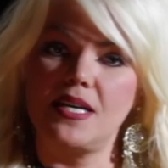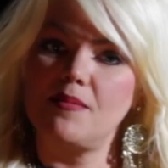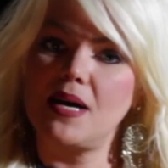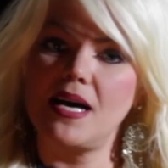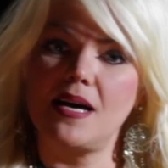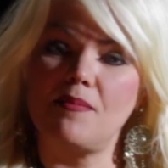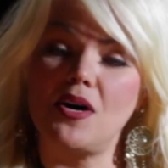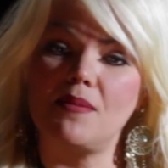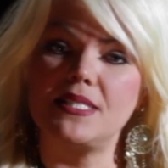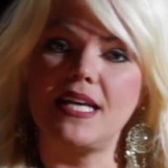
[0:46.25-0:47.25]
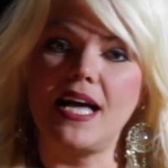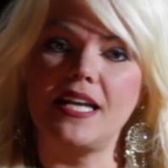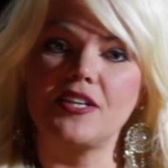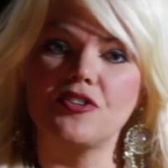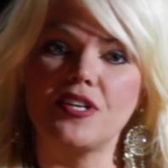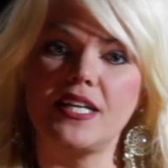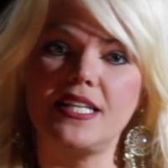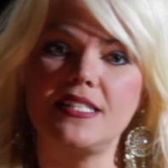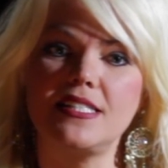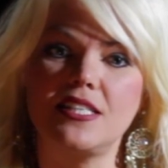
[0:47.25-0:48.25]
But my mom and dad
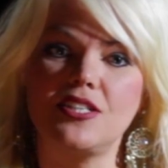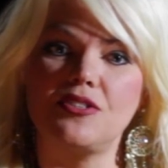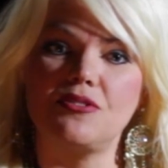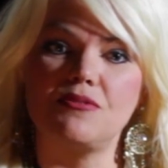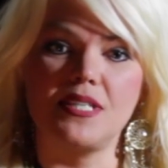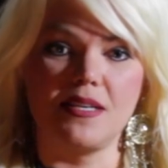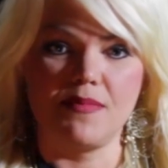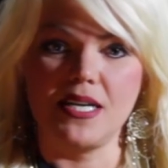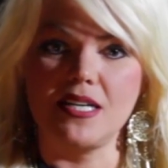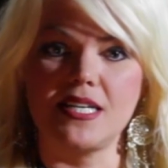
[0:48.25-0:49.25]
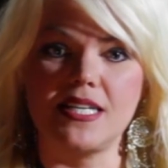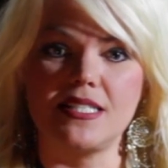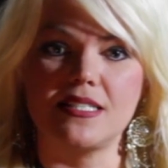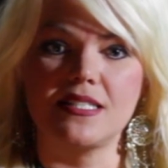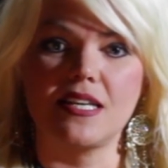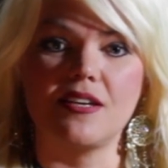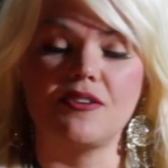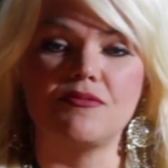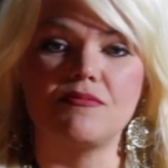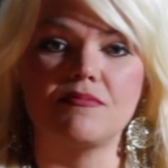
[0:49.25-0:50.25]
agreed to get married
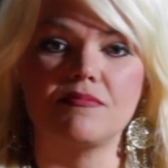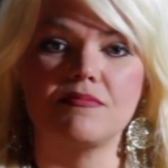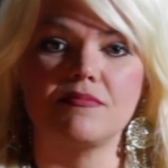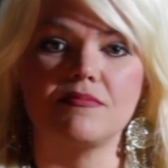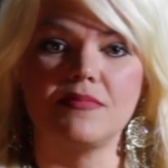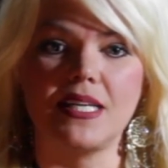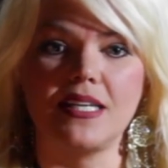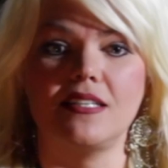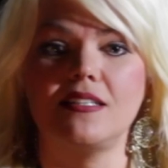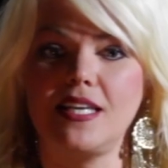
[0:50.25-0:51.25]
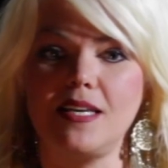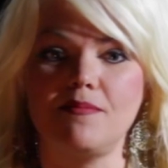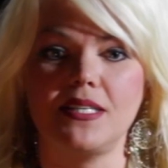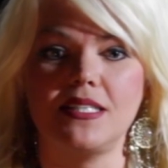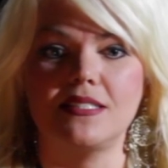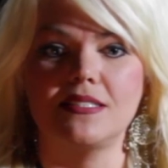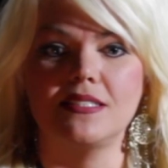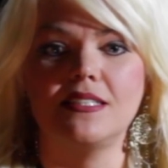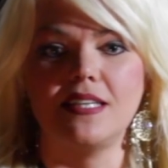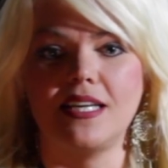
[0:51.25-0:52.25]
so they could keep me
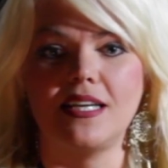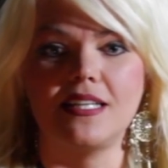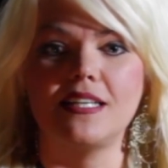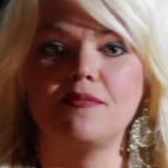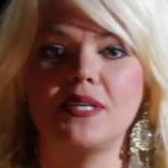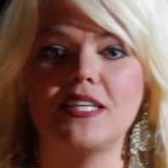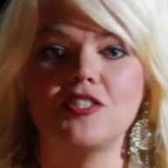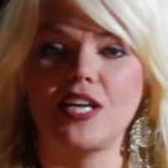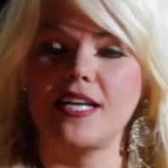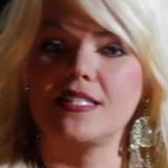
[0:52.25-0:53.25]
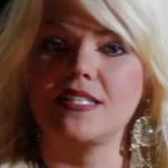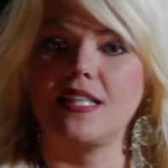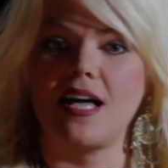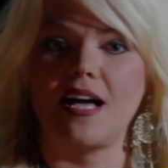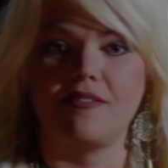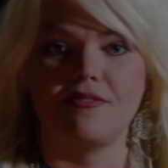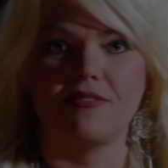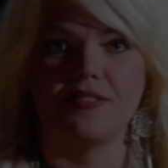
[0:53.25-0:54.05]
and give me a chance at life.